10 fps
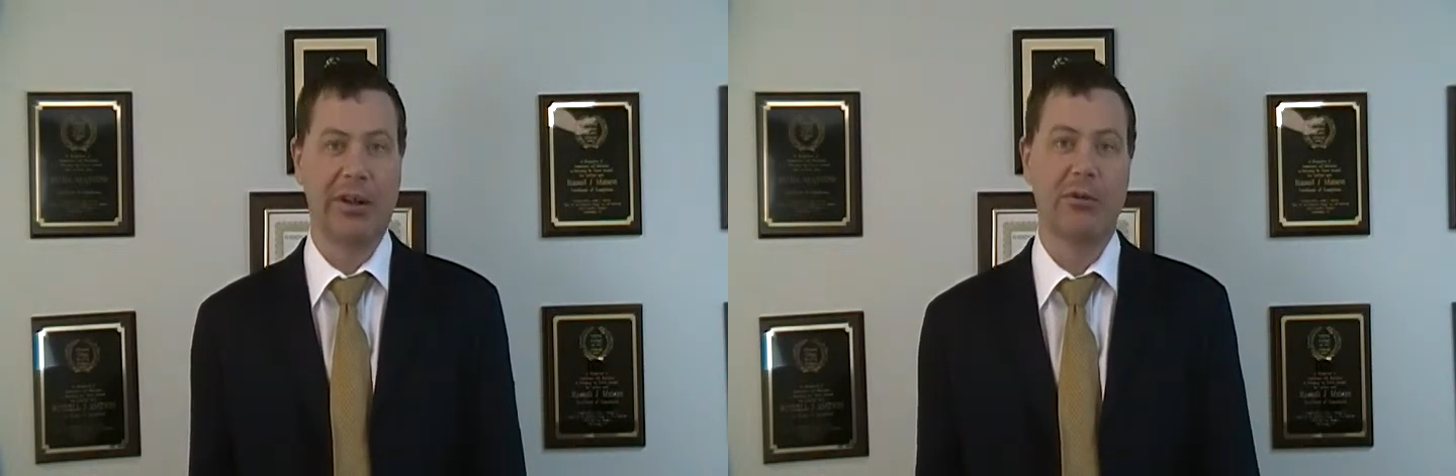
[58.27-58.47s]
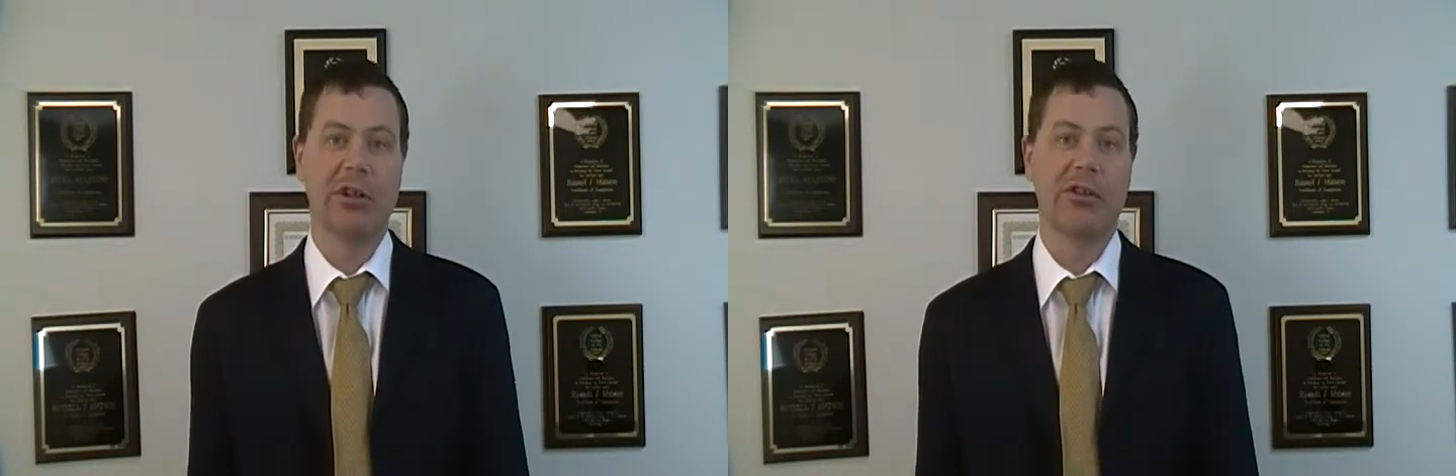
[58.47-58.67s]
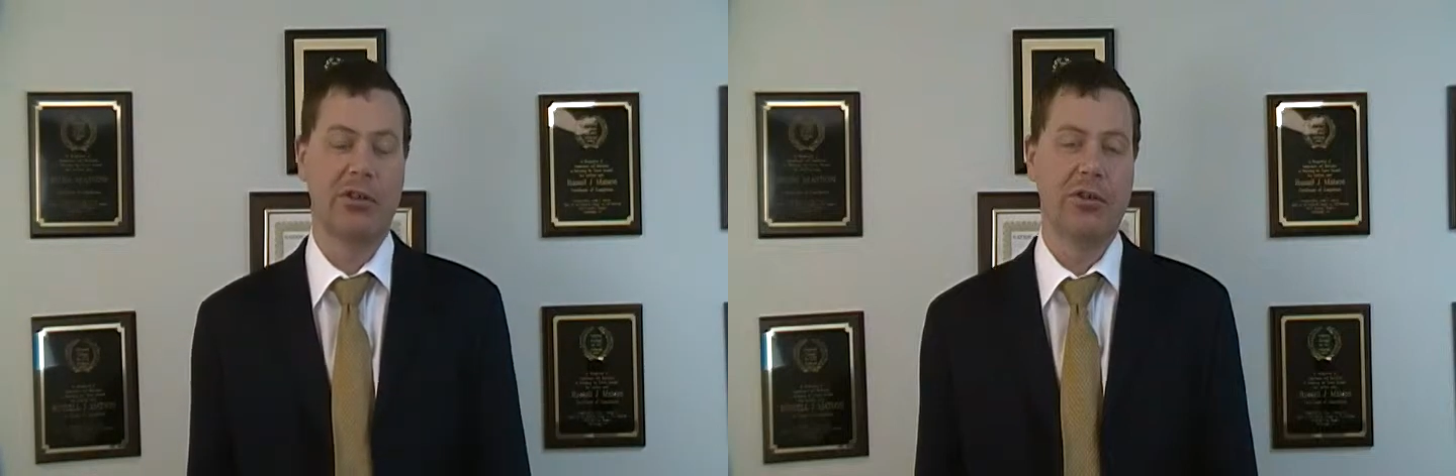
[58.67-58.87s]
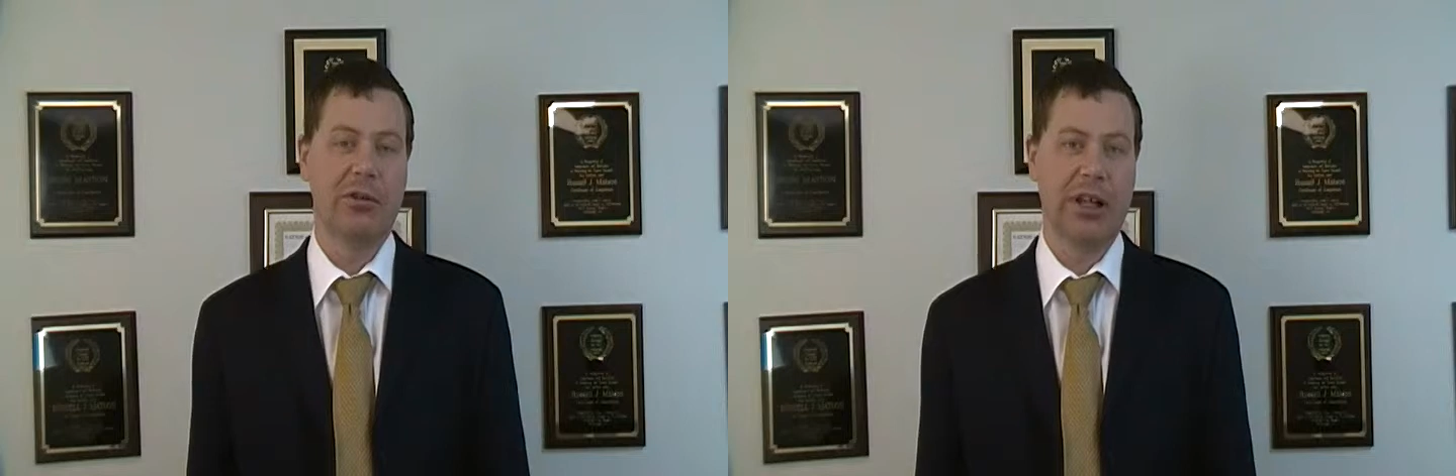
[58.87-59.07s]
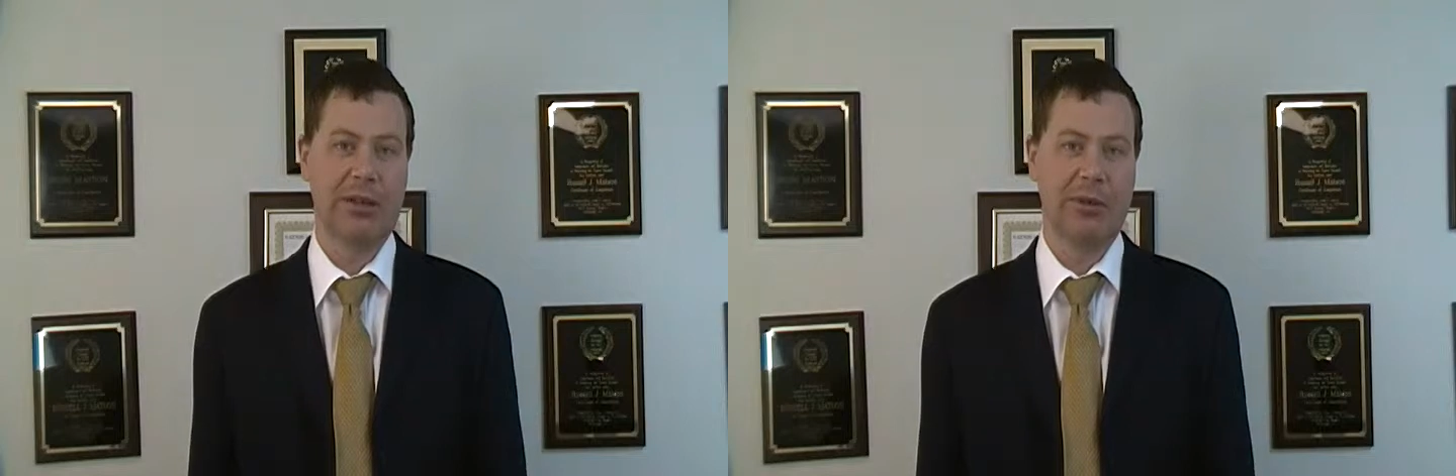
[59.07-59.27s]
which are the 2
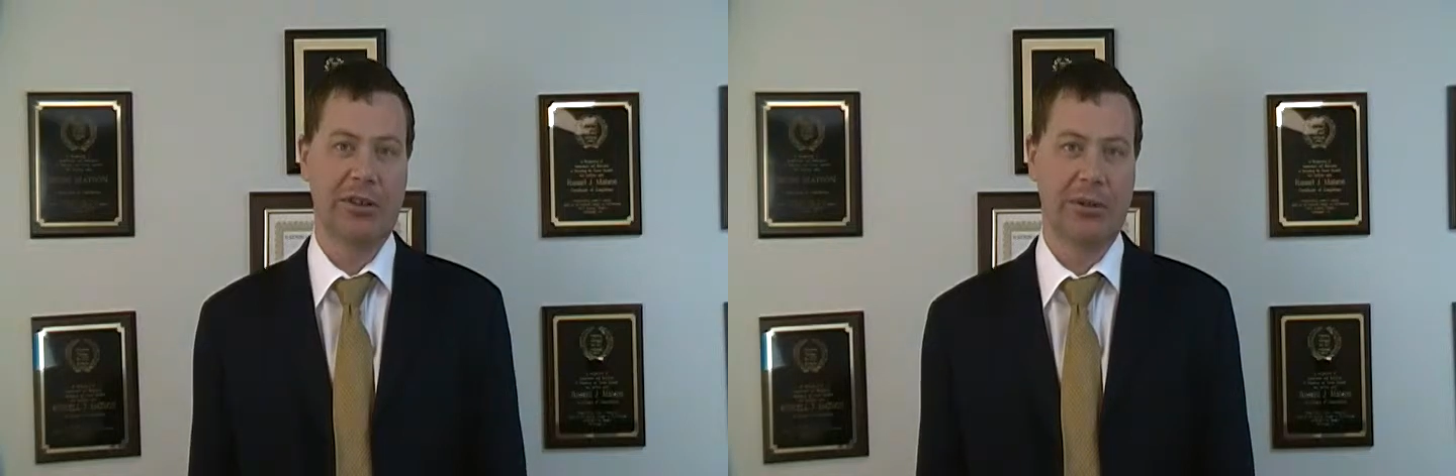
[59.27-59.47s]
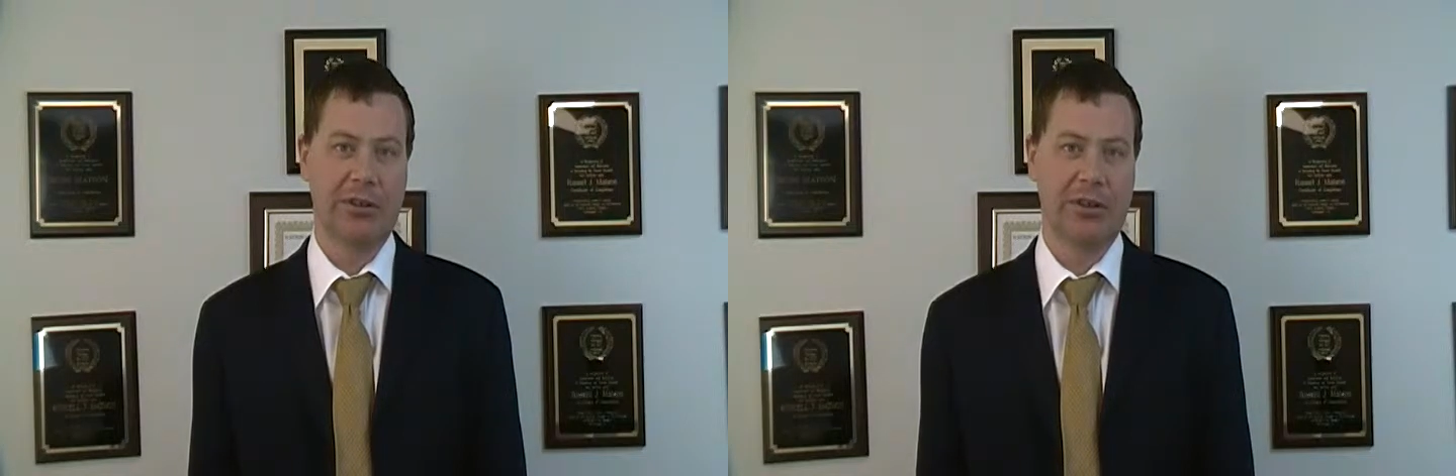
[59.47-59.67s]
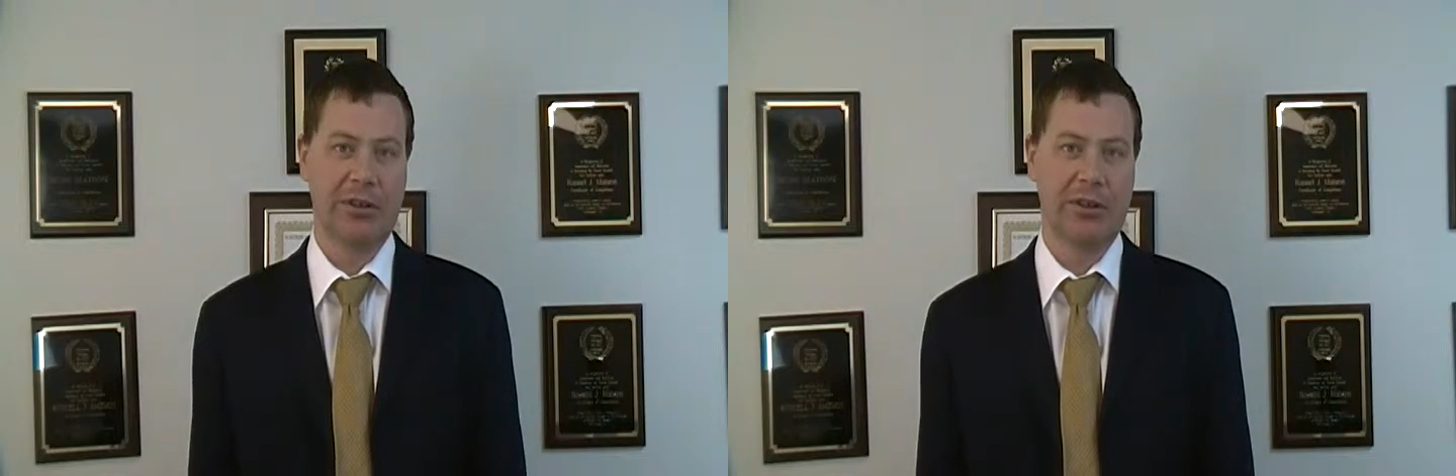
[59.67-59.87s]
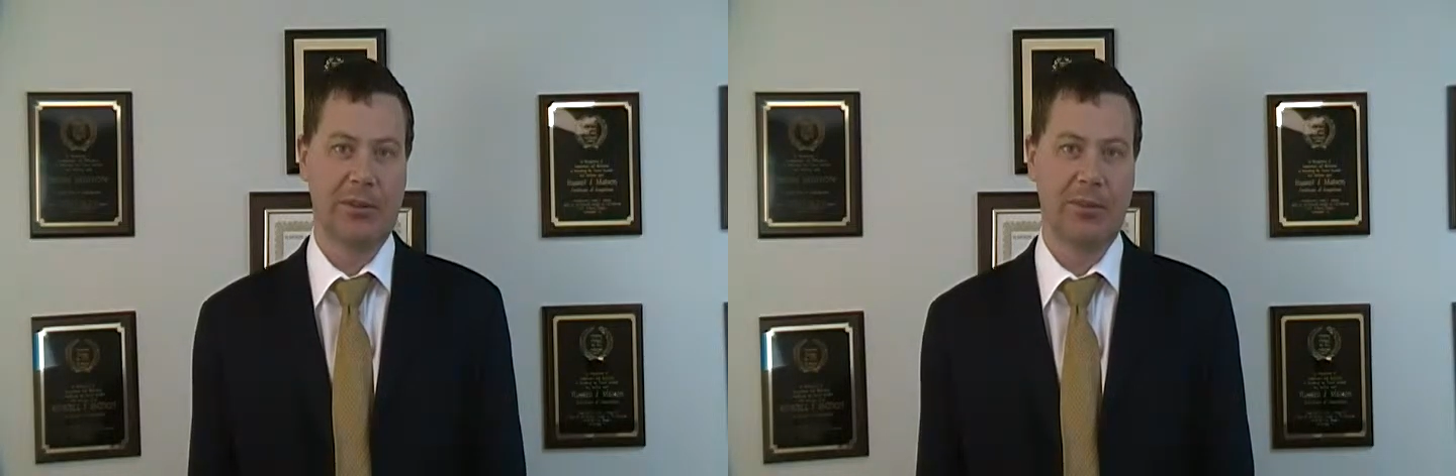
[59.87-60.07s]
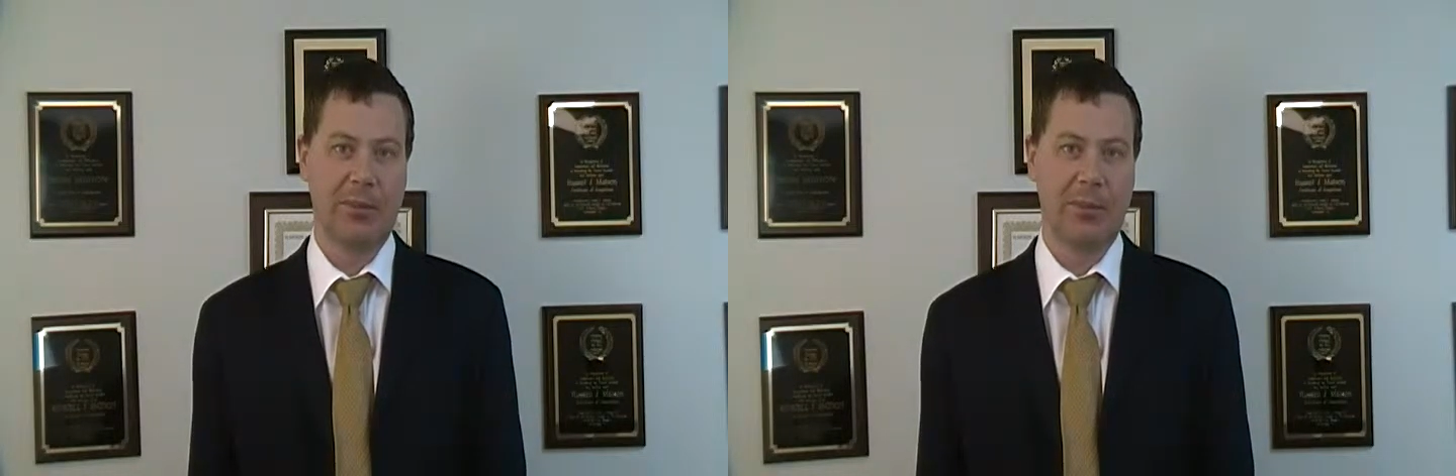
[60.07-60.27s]
Class B substances.